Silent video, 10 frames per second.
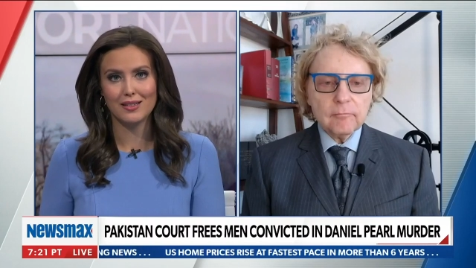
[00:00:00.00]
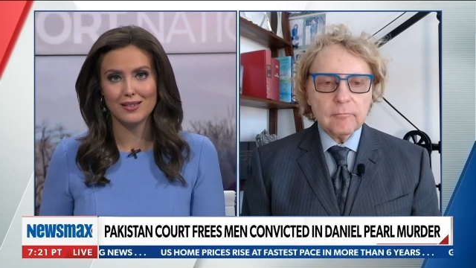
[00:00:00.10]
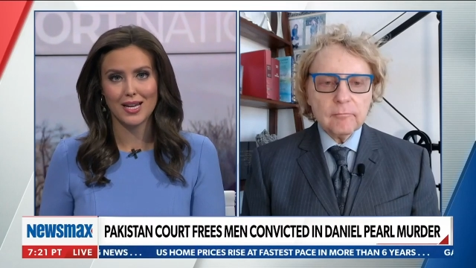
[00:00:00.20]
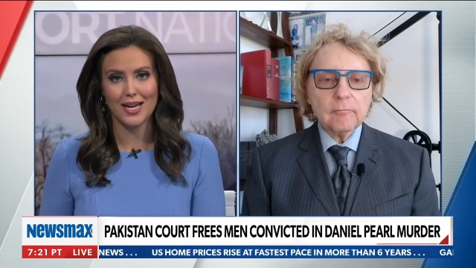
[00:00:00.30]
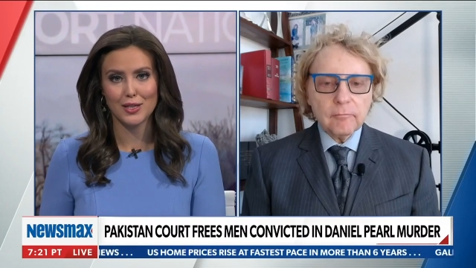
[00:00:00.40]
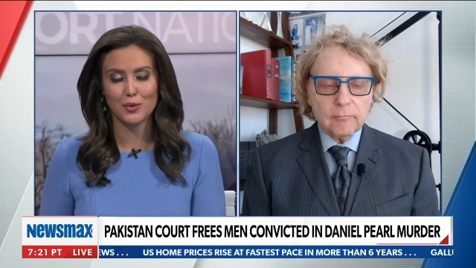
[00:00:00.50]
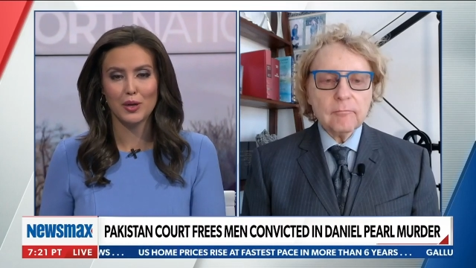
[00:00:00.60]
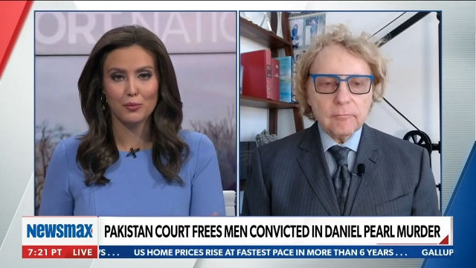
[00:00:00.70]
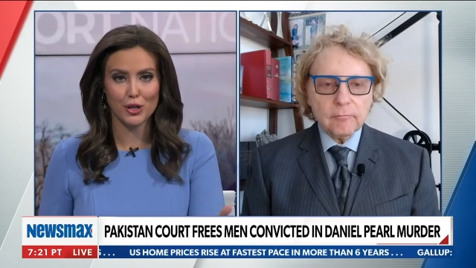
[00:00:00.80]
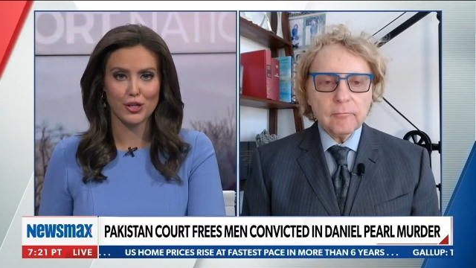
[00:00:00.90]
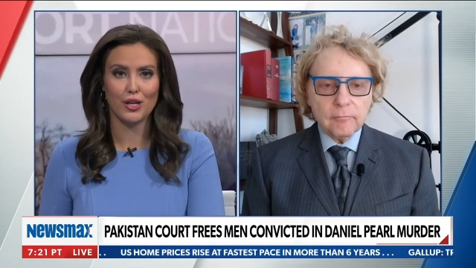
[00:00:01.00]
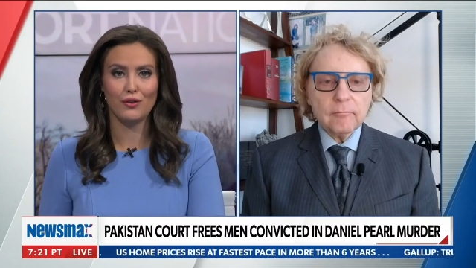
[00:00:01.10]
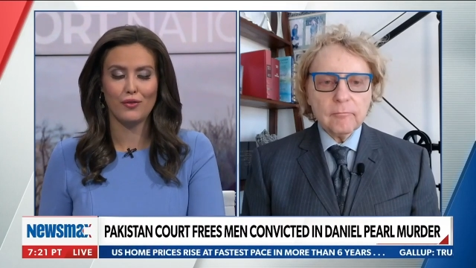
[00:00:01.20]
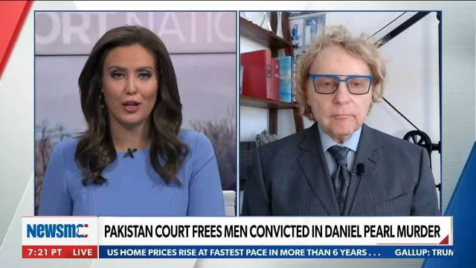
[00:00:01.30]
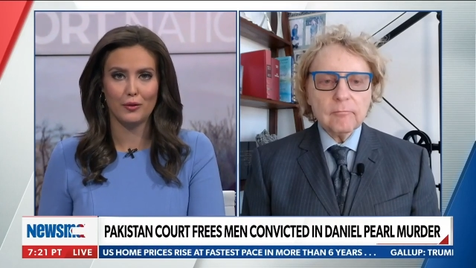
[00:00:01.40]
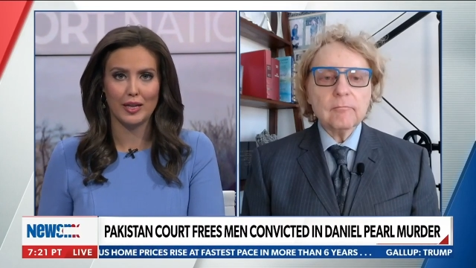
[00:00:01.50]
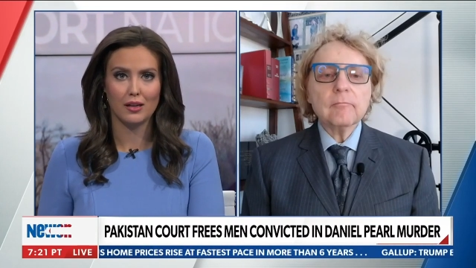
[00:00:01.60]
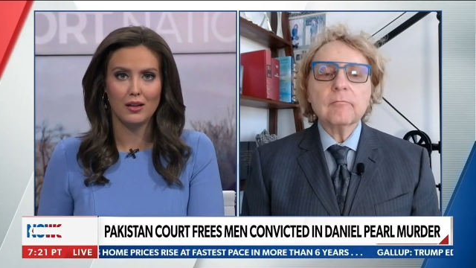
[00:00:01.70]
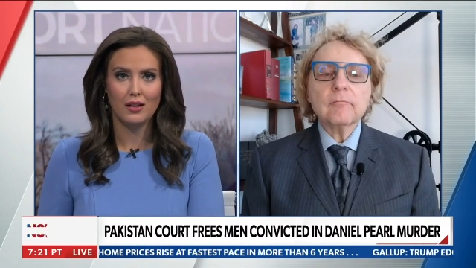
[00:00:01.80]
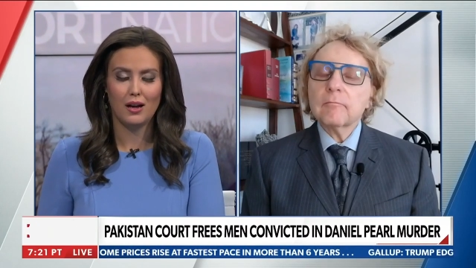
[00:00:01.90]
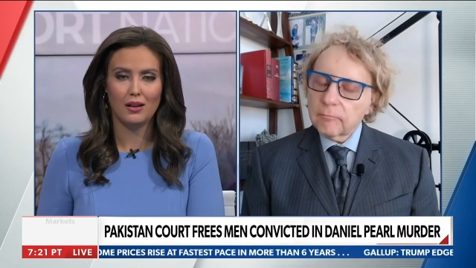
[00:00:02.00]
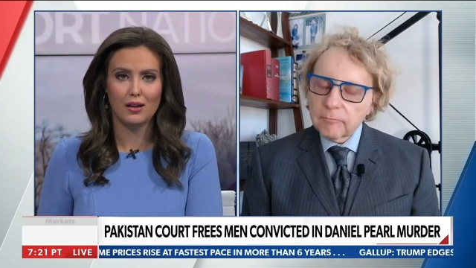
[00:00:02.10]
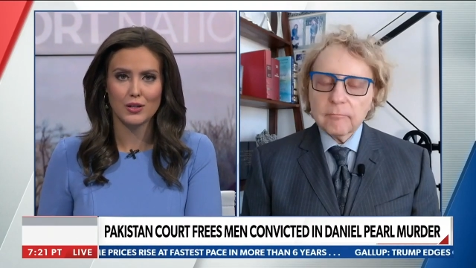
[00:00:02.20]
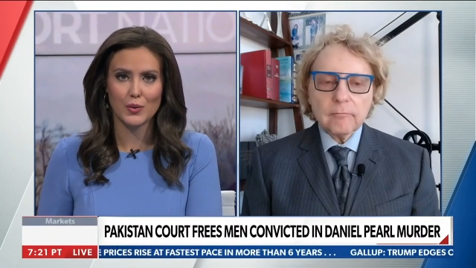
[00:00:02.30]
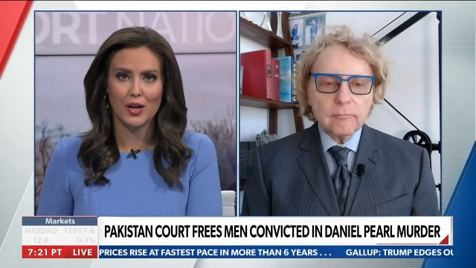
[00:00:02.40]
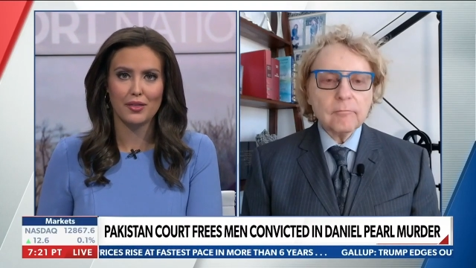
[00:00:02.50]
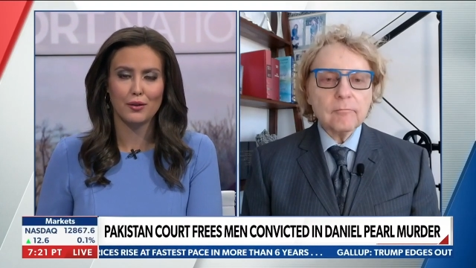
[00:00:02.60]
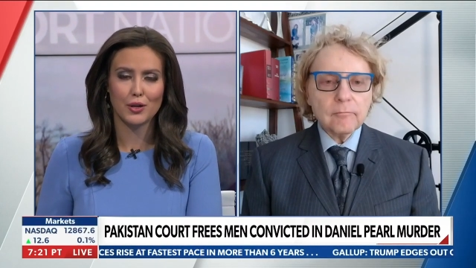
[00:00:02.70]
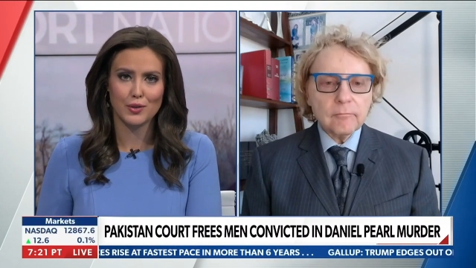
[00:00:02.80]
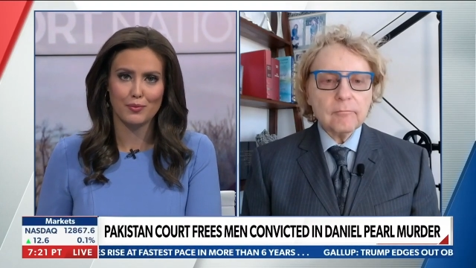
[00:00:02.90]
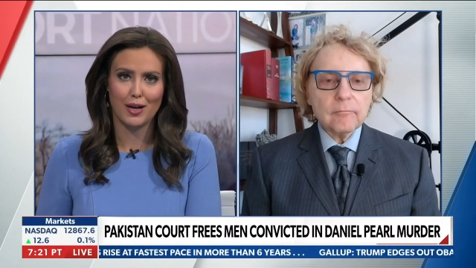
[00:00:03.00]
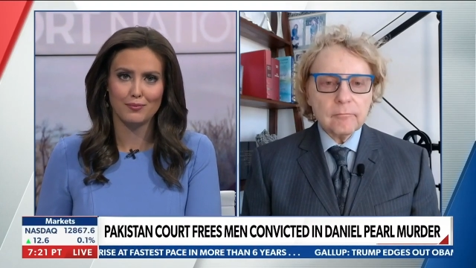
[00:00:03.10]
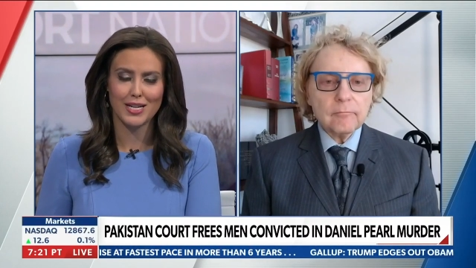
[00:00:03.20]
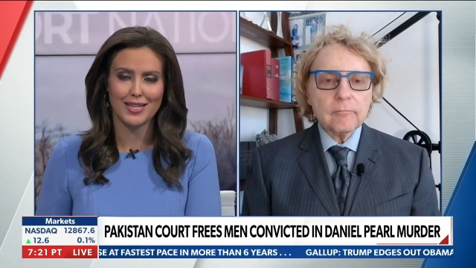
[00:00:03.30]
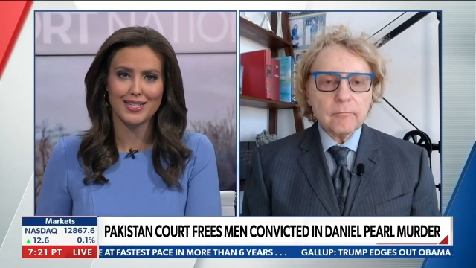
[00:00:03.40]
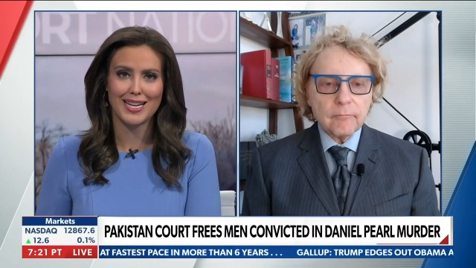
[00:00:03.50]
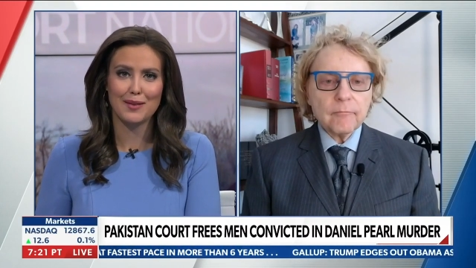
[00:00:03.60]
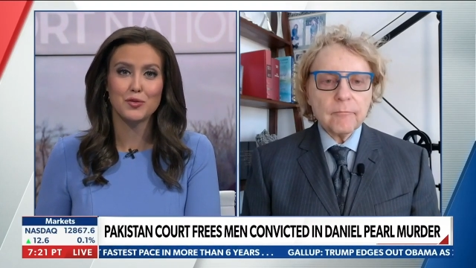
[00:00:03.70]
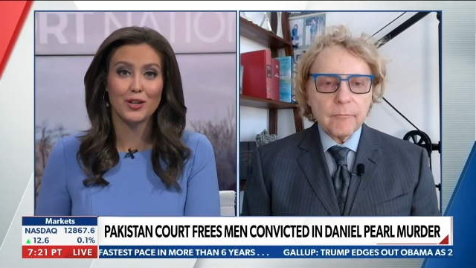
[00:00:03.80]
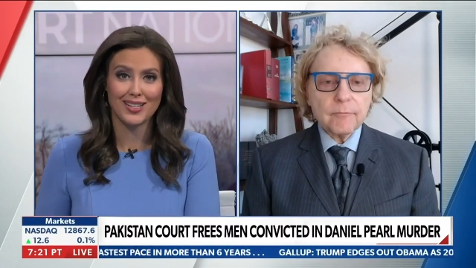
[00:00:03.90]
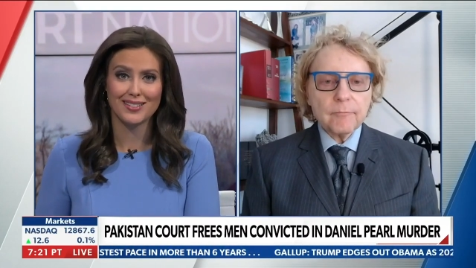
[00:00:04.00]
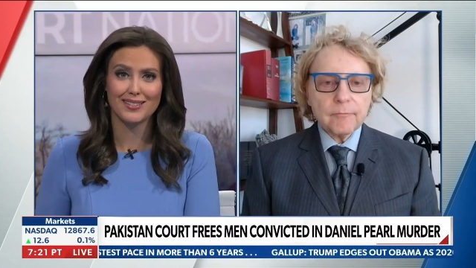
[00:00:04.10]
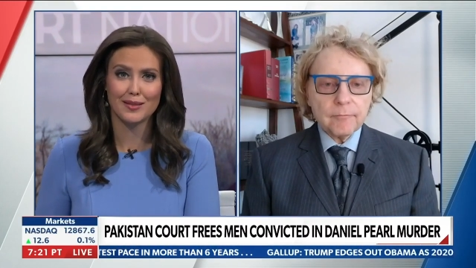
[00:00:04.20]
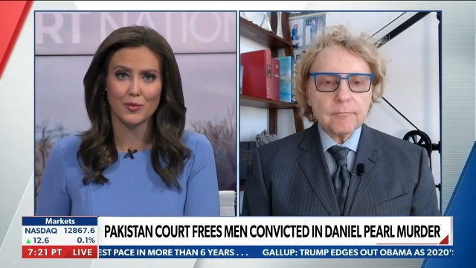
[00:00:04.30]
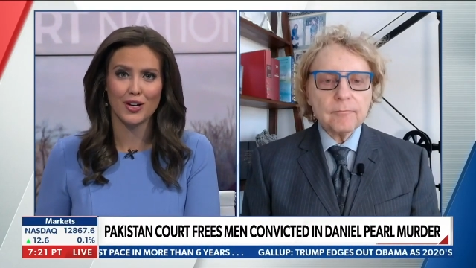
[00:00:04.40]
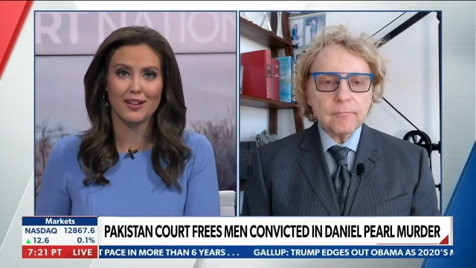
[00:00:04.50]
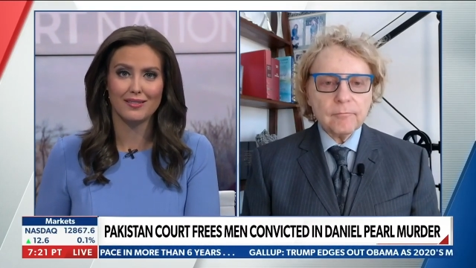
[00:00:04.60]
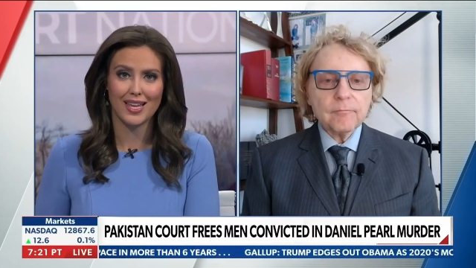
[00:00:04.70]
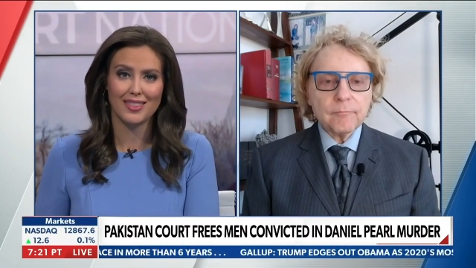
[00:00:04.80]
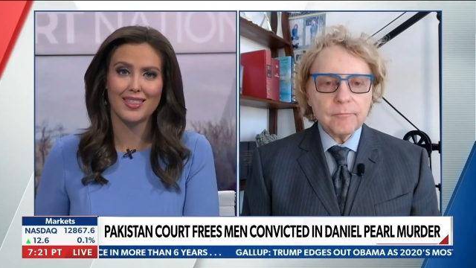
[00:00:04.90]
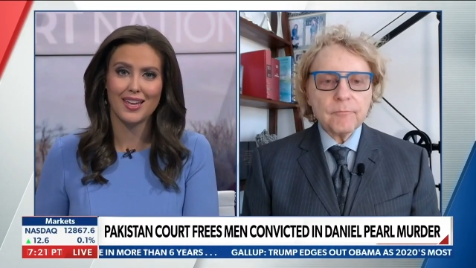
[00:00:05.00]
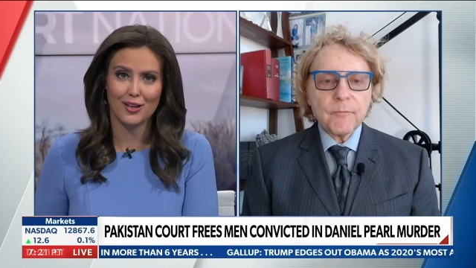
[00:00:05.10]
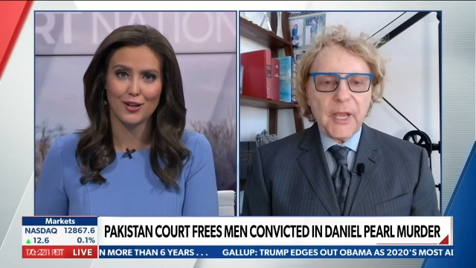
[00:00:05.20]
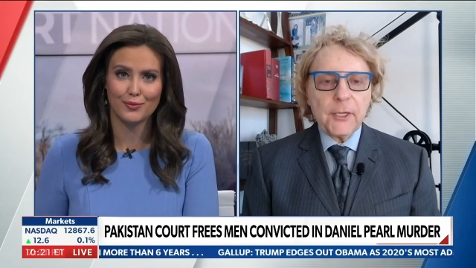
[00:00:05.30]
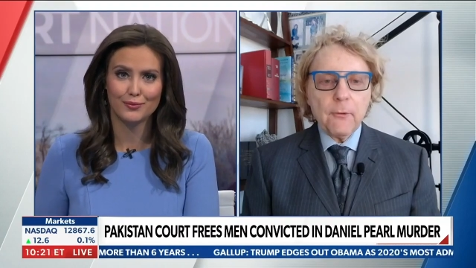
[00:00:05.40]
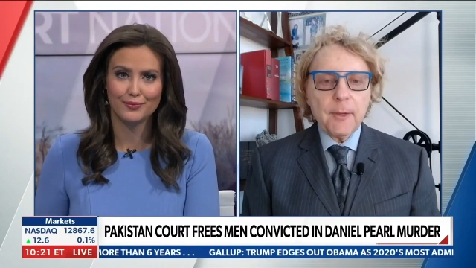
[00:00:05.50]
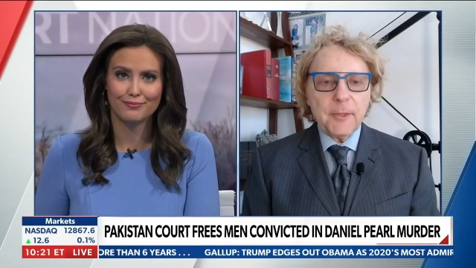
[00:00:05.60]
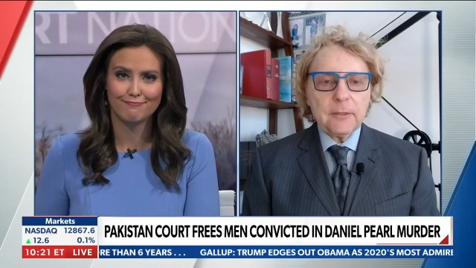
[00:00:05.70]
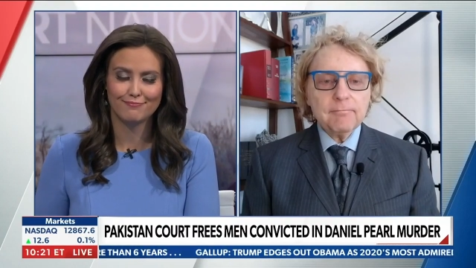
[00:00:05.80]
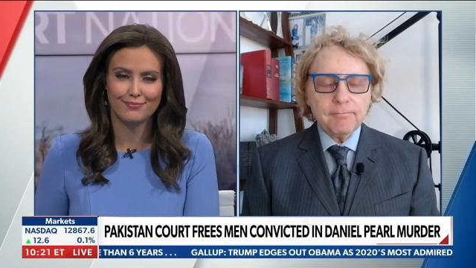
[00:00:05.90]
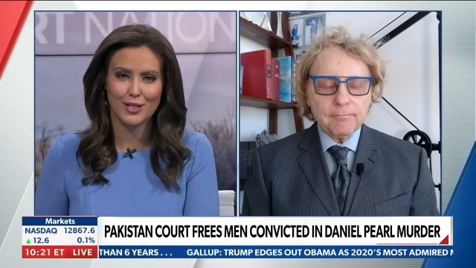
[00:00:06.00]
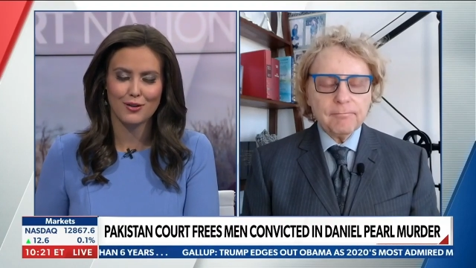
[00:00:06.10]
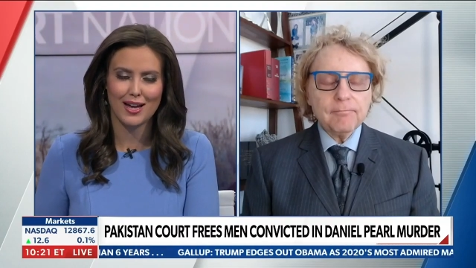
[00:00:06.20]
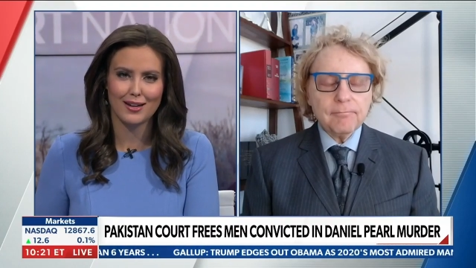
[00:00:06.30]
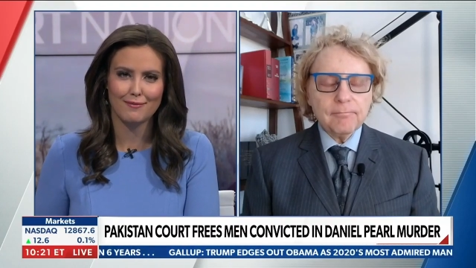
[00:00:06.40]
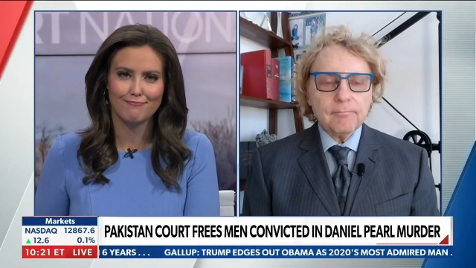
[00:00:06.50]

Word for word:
Speaker 1: this case. And we appreciate you following along as well. Thane Rosenbaum, taking the time, joining us this morning. Thane, thank you. Thank you, Emma. You got it.